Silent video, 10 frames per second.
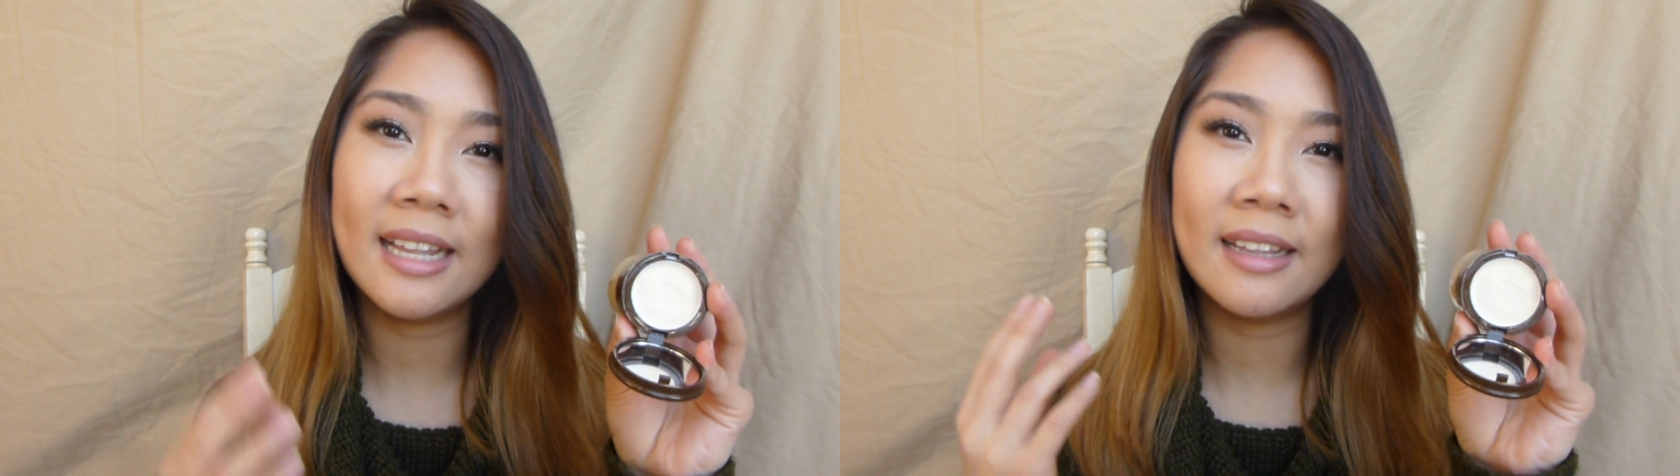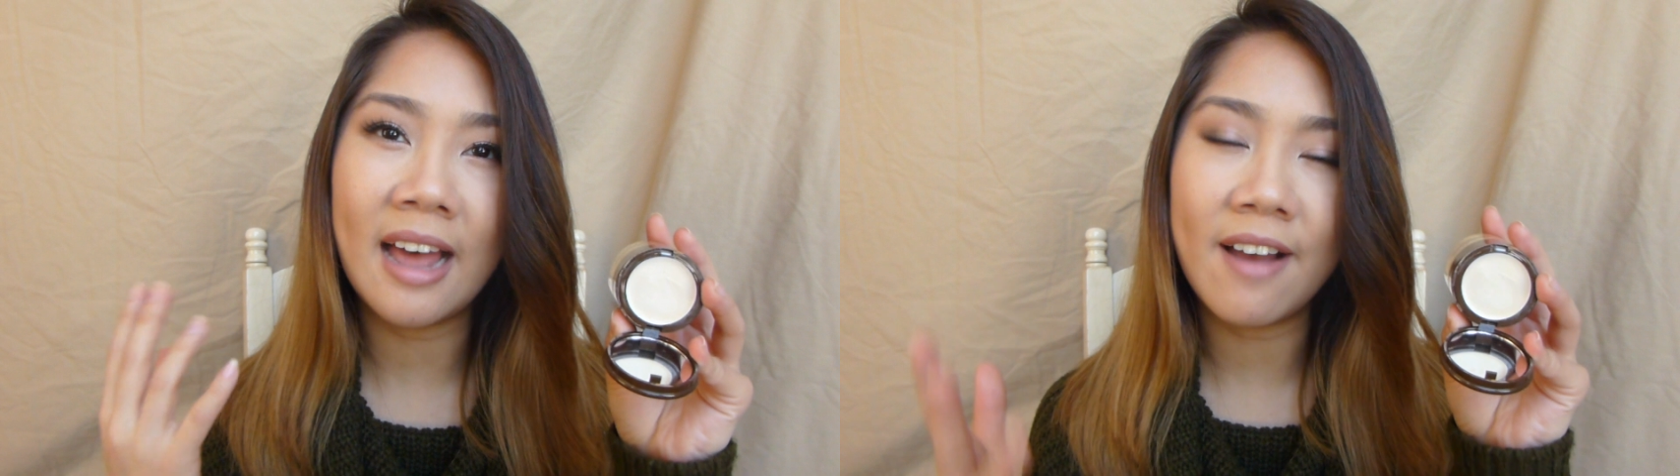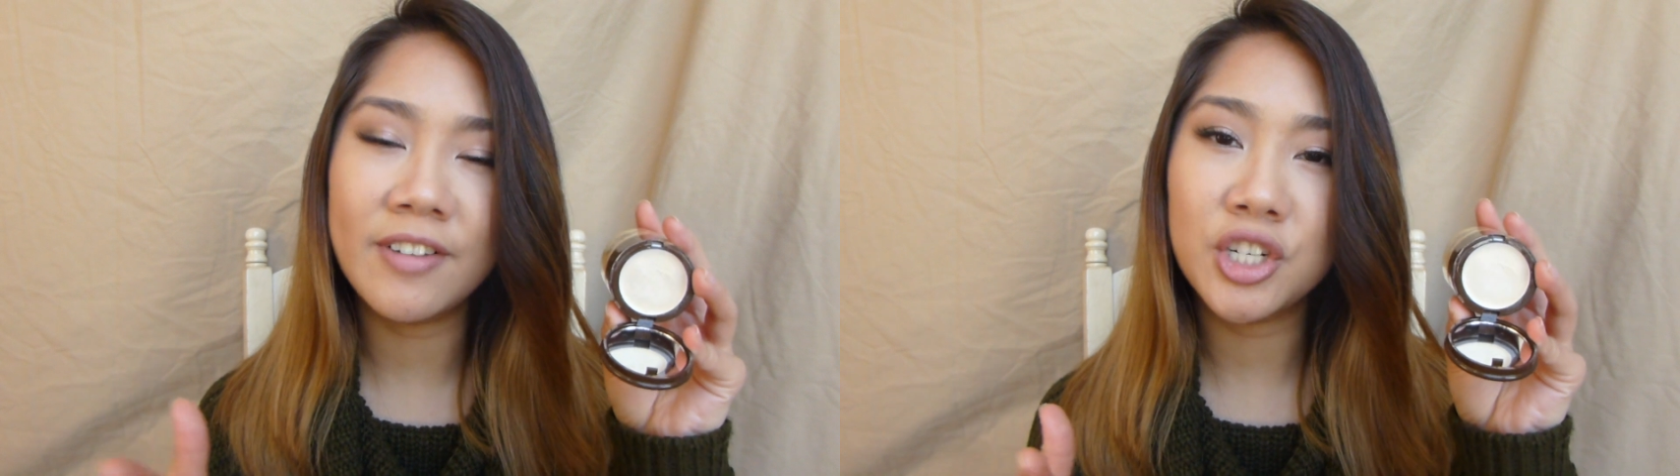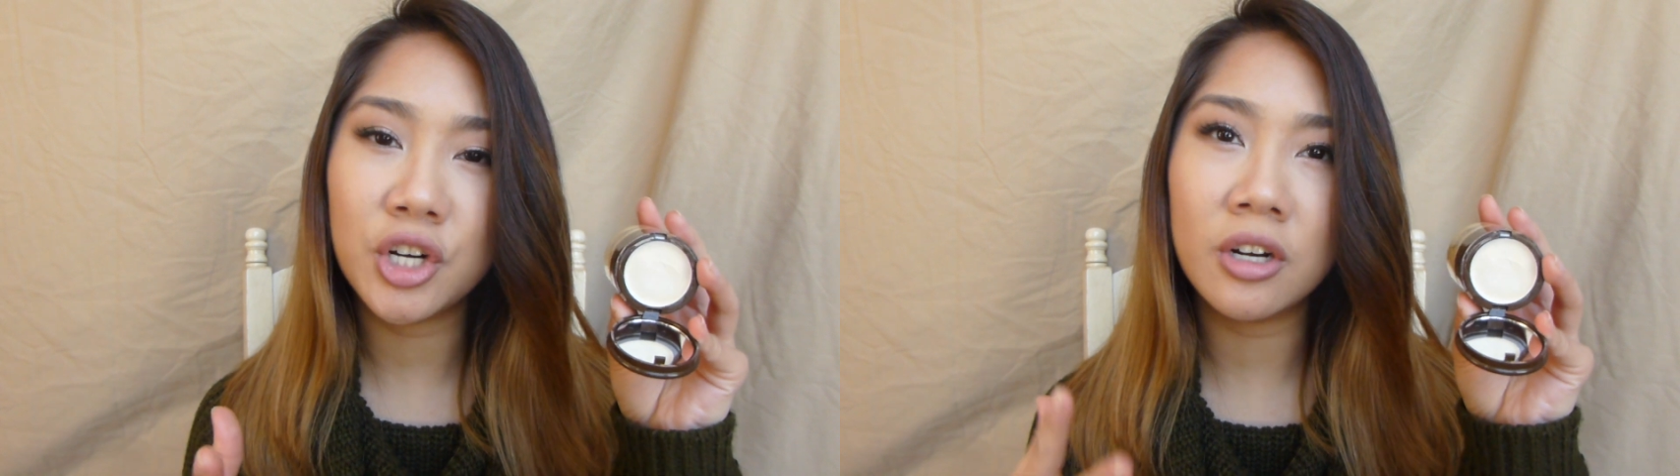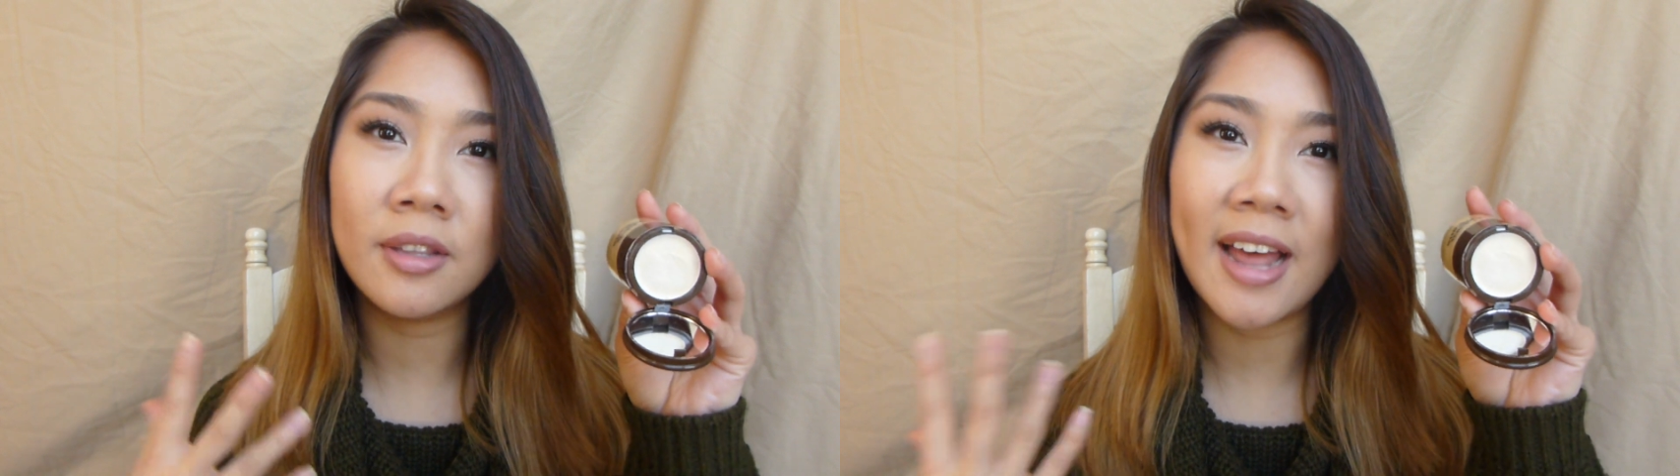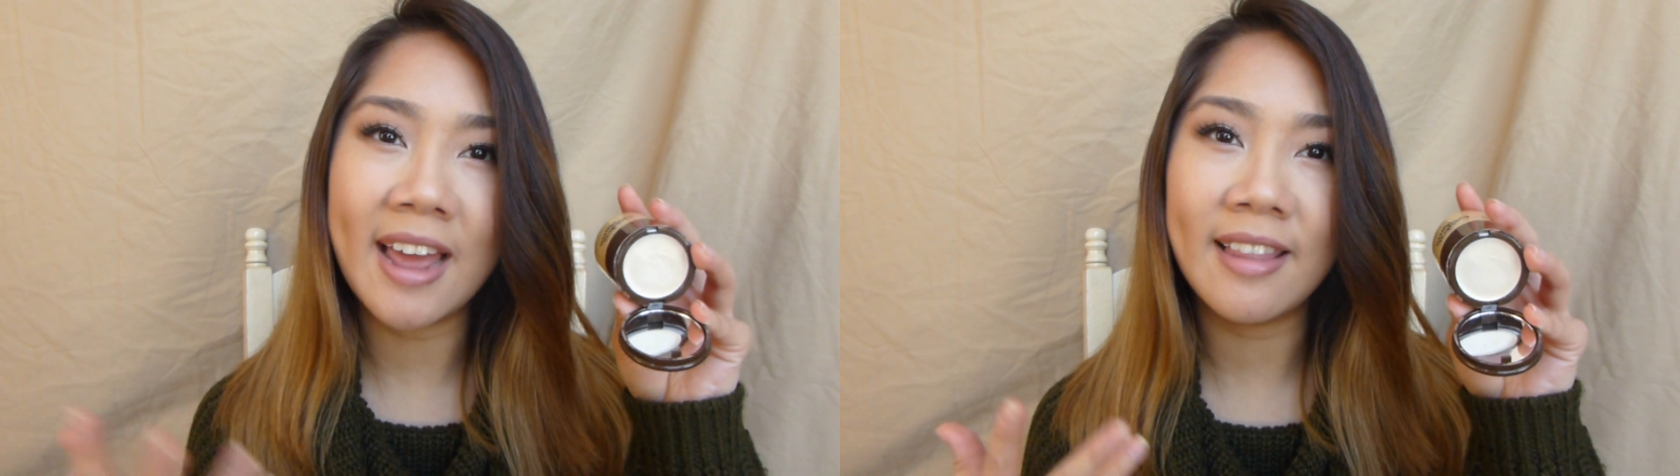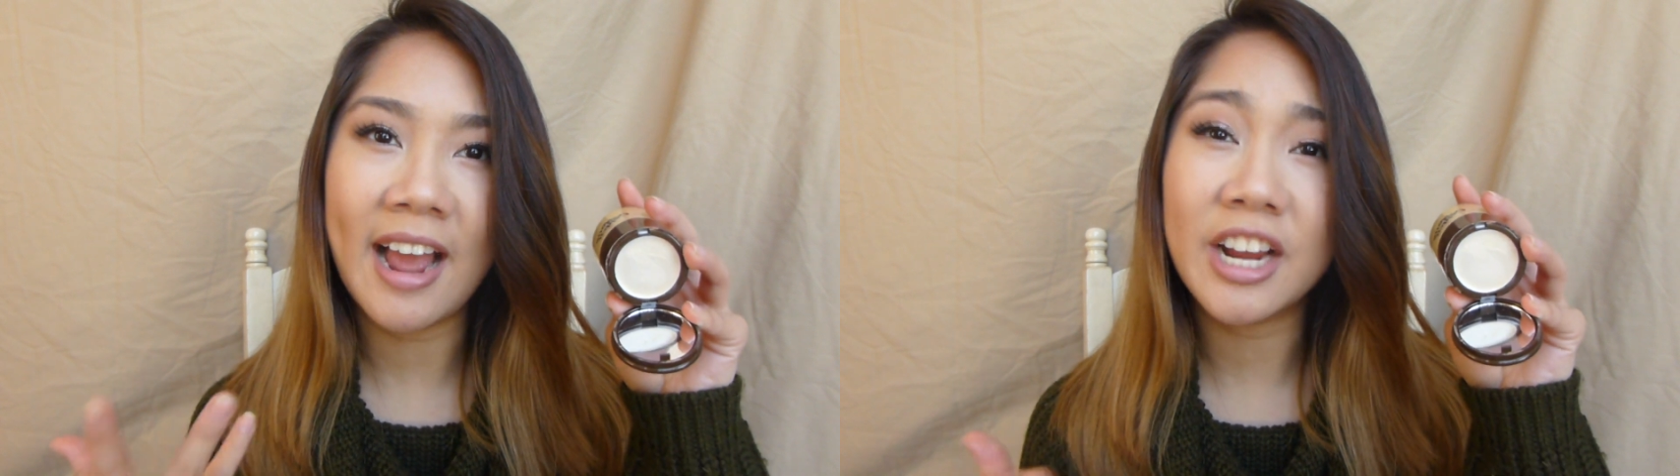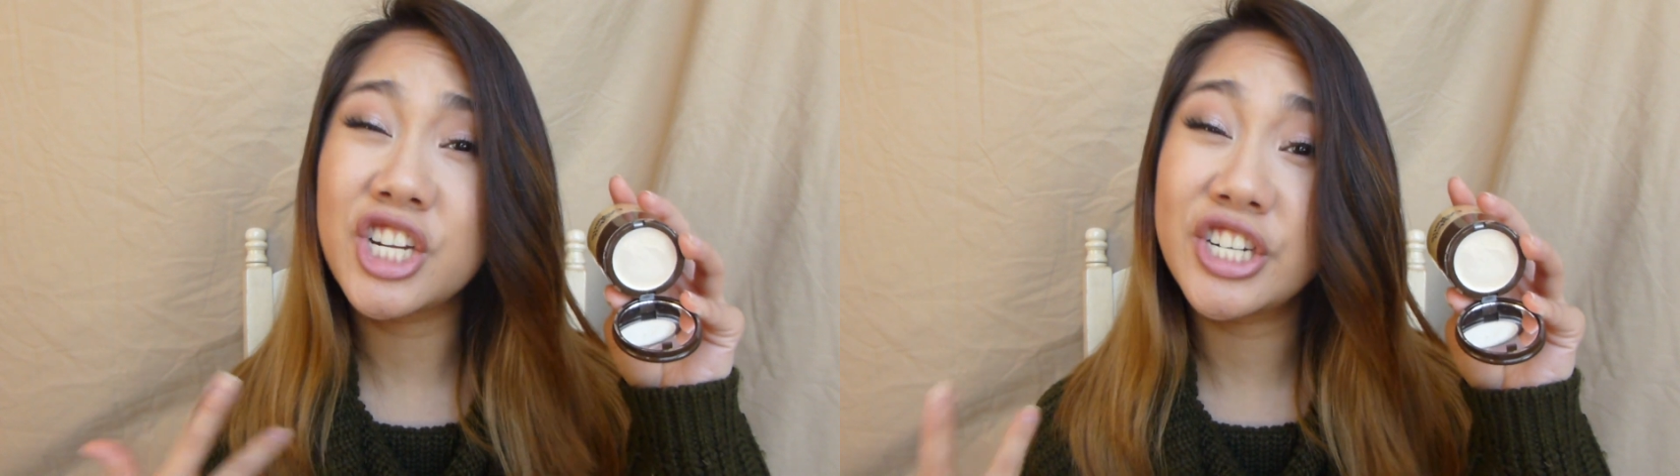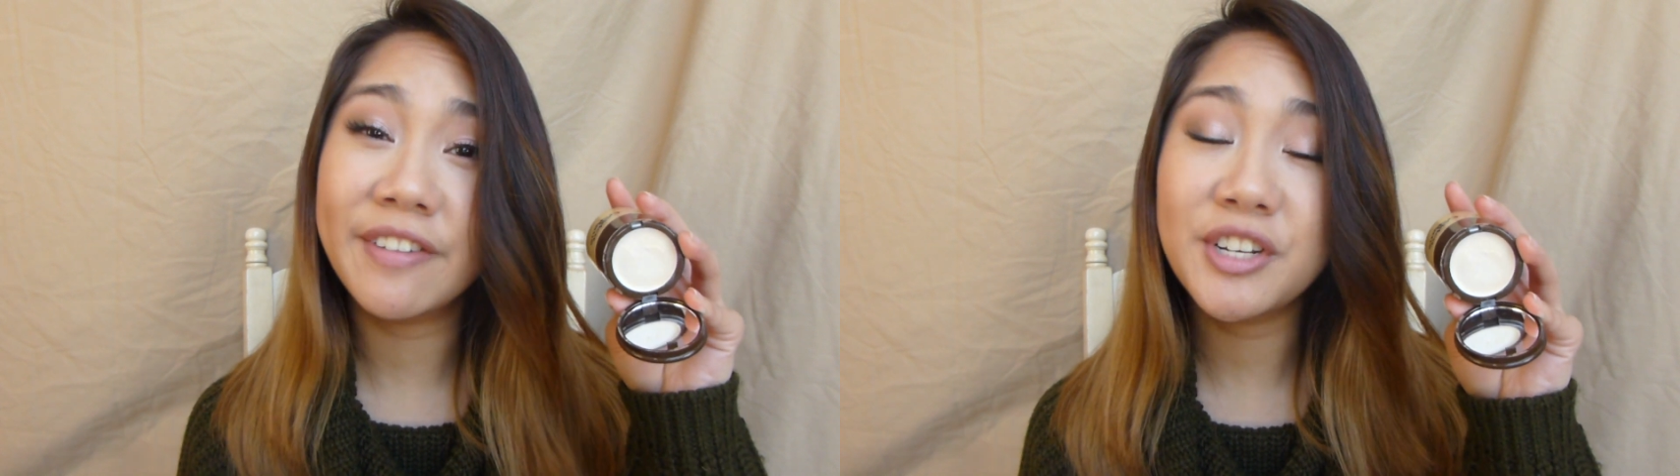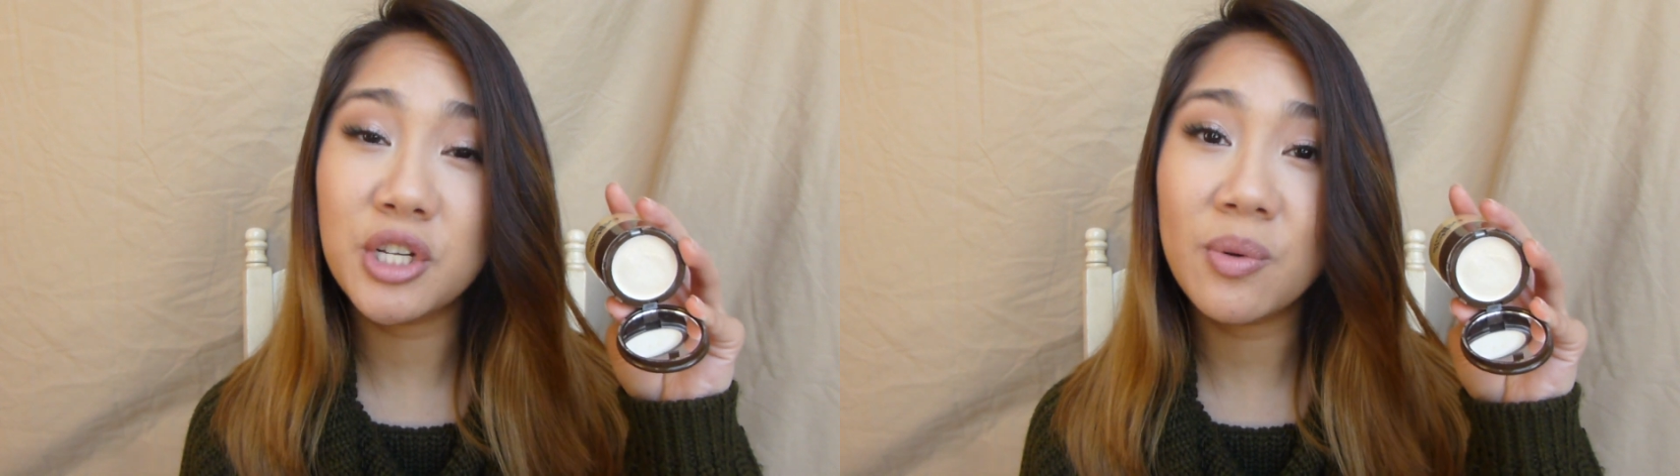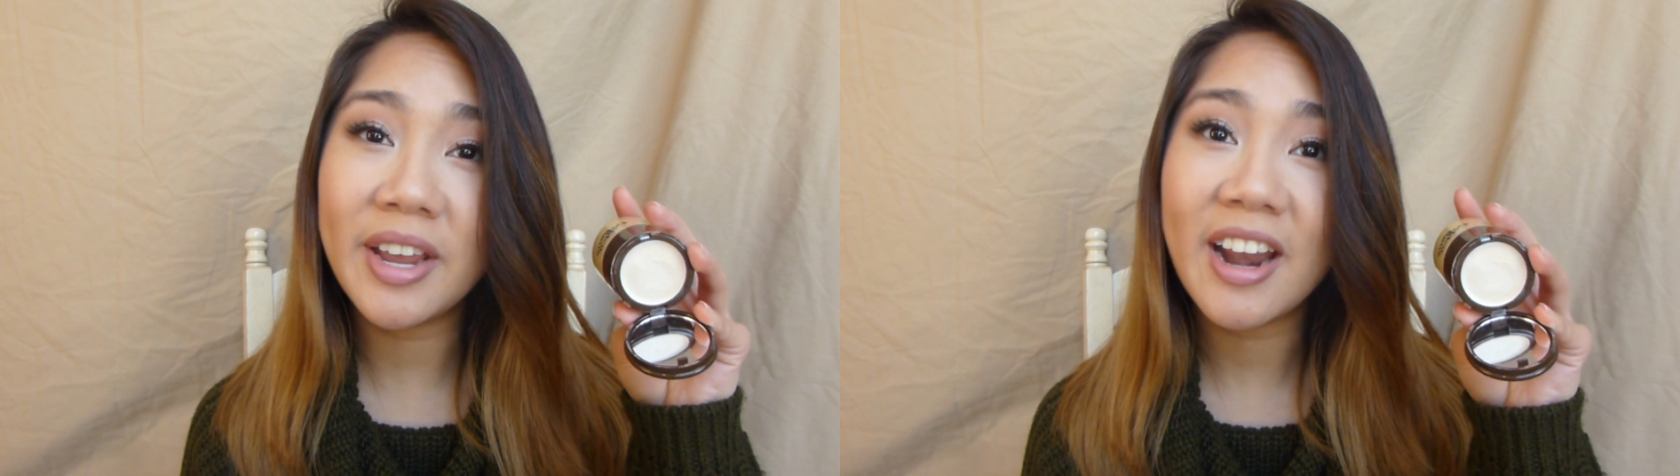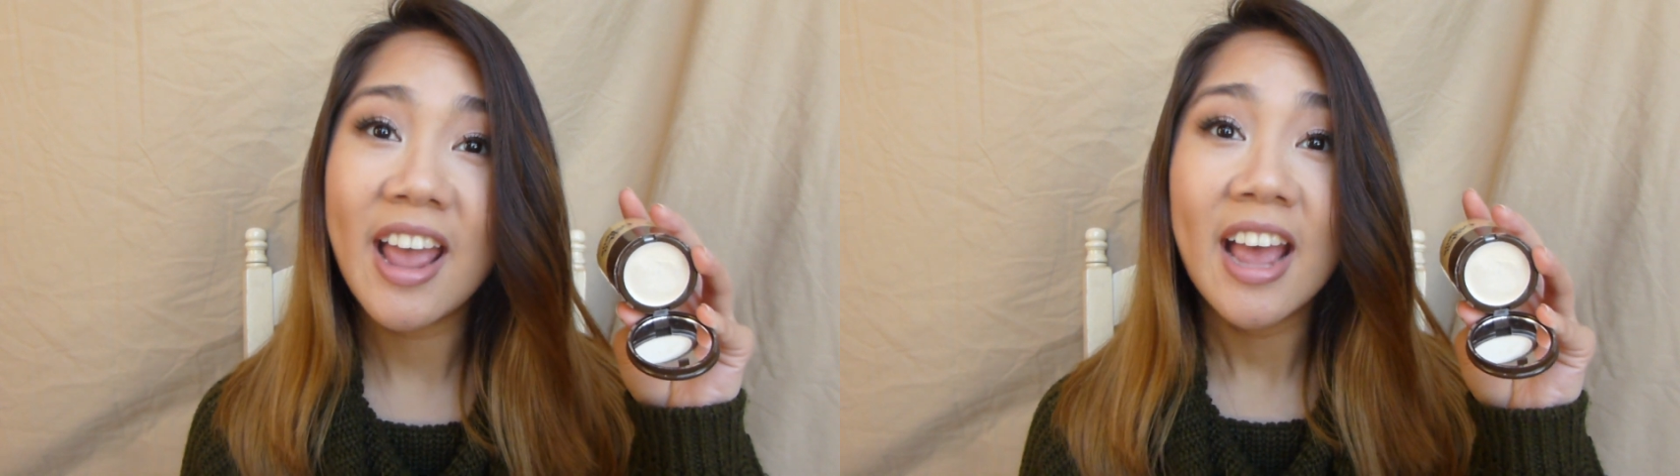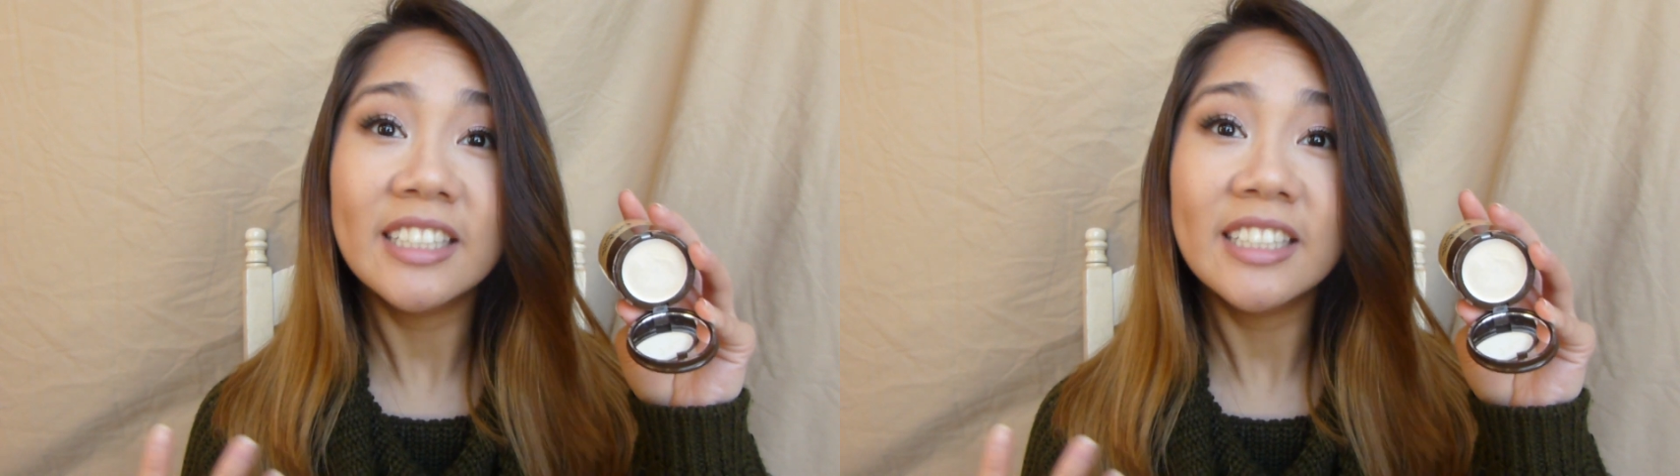a lavender lilac shift to it.